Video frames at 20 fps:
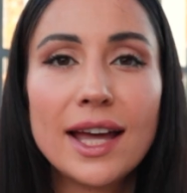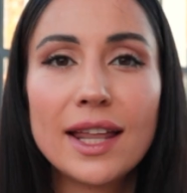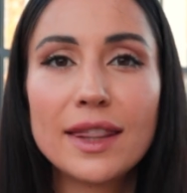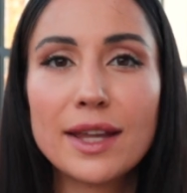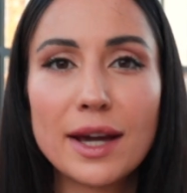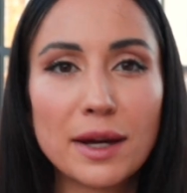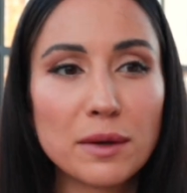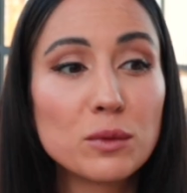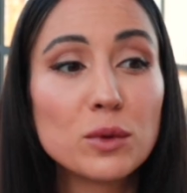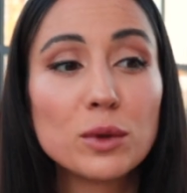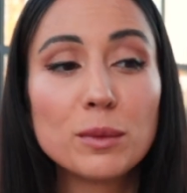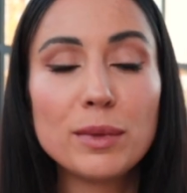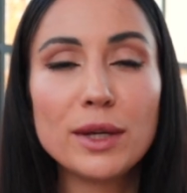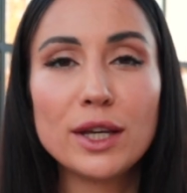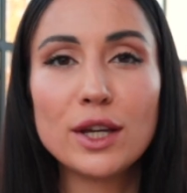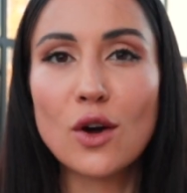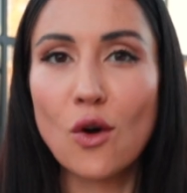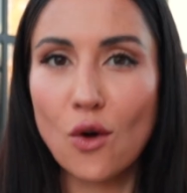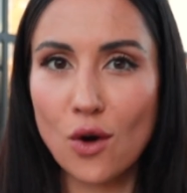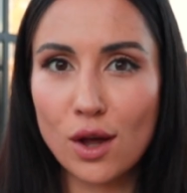That would
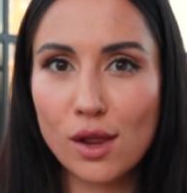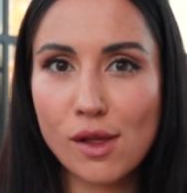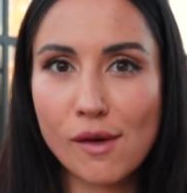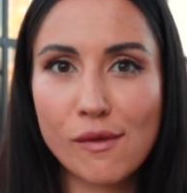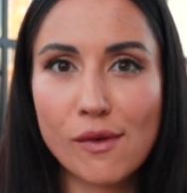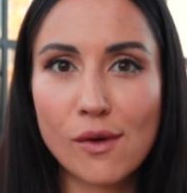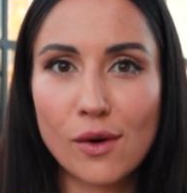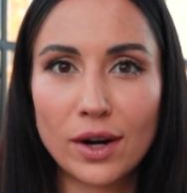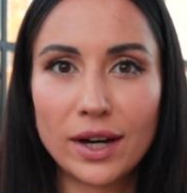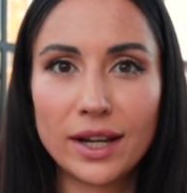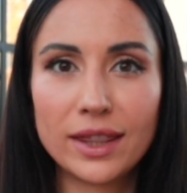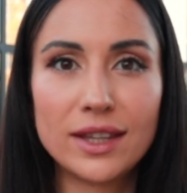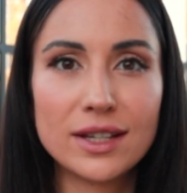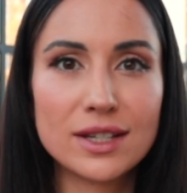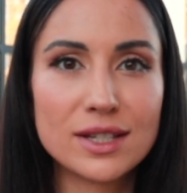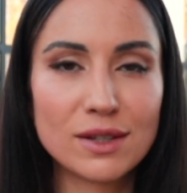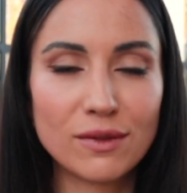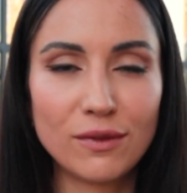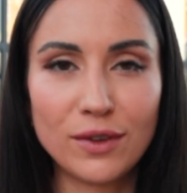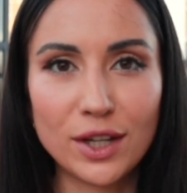be all for
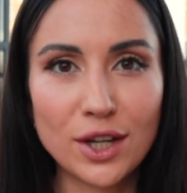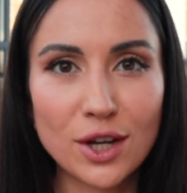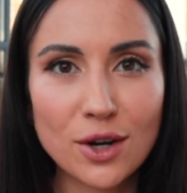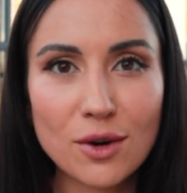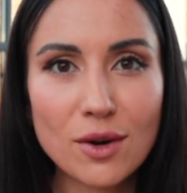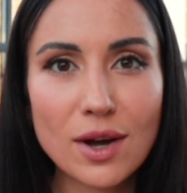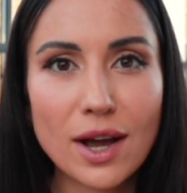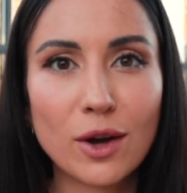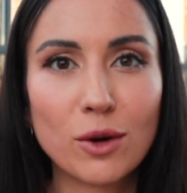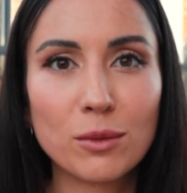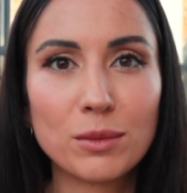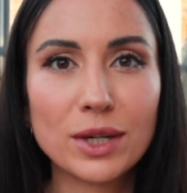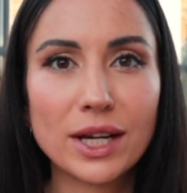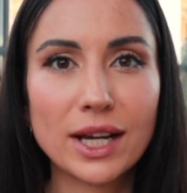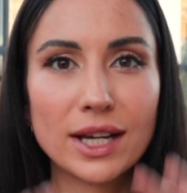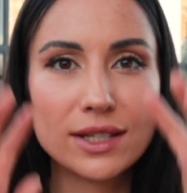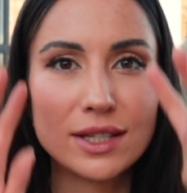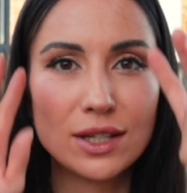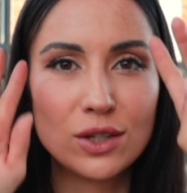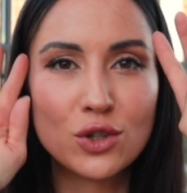this video. I hope you
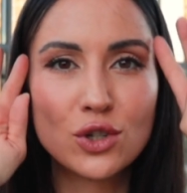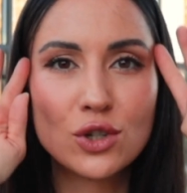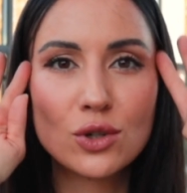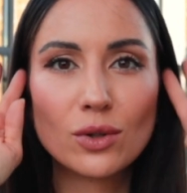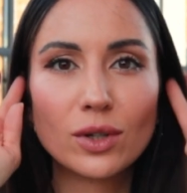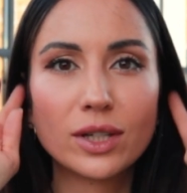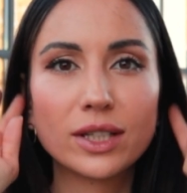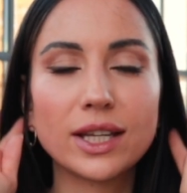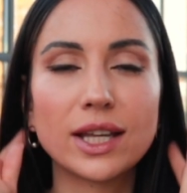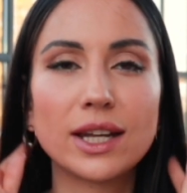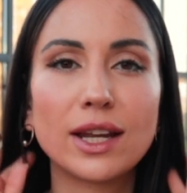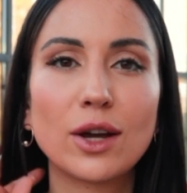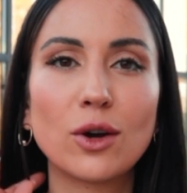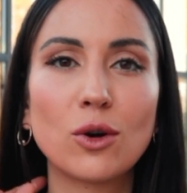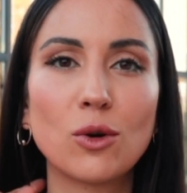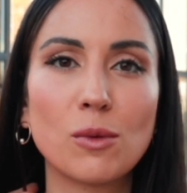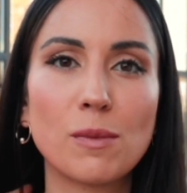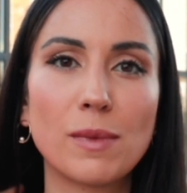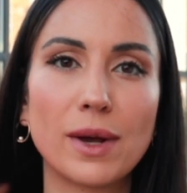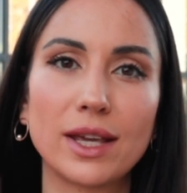guys enjoyed, and I
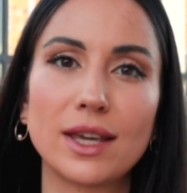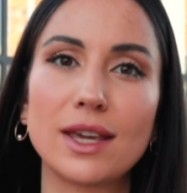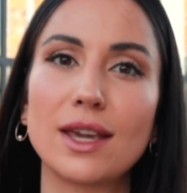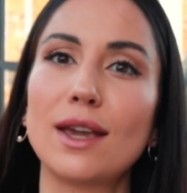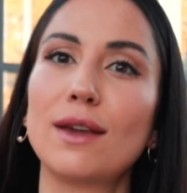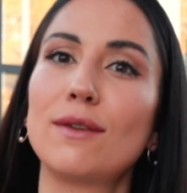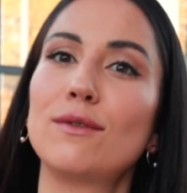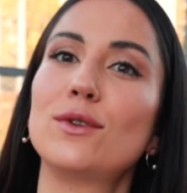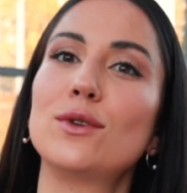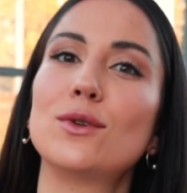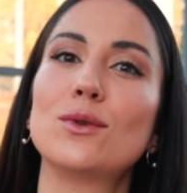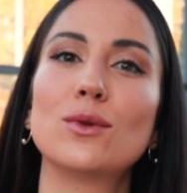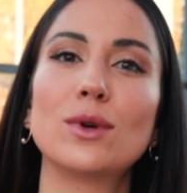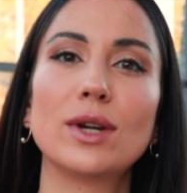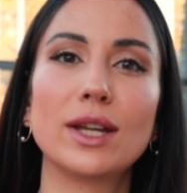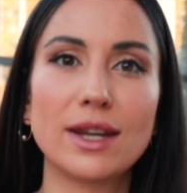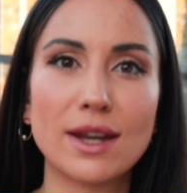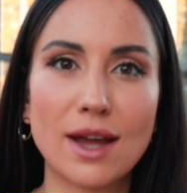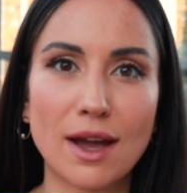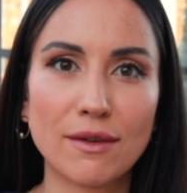hope I gave you
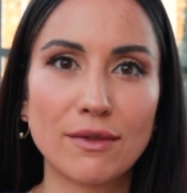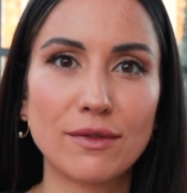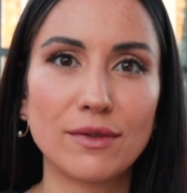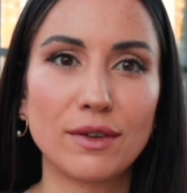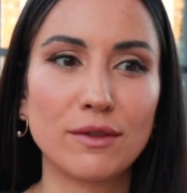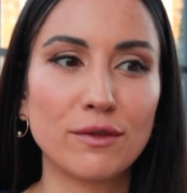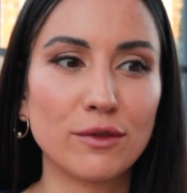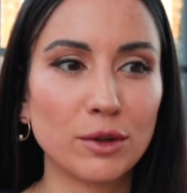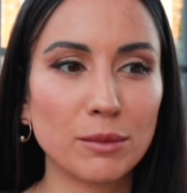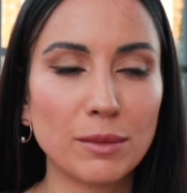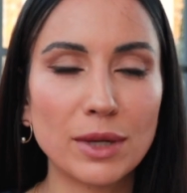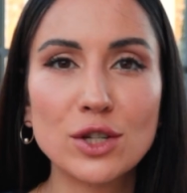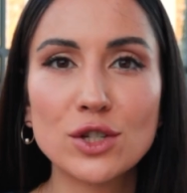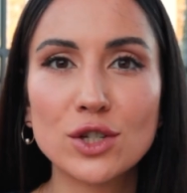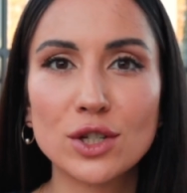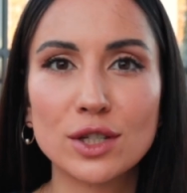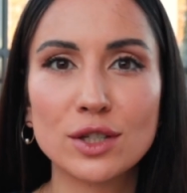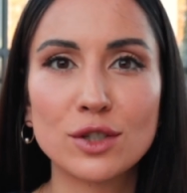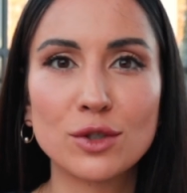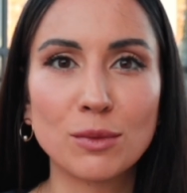enough
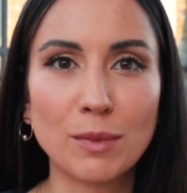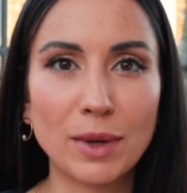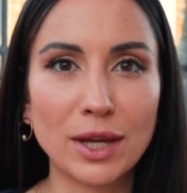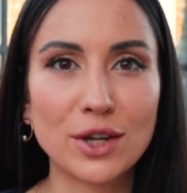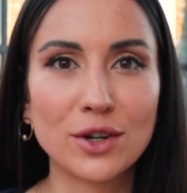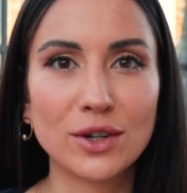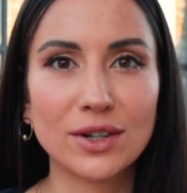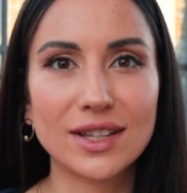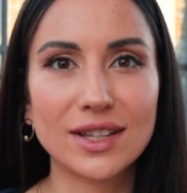information to make your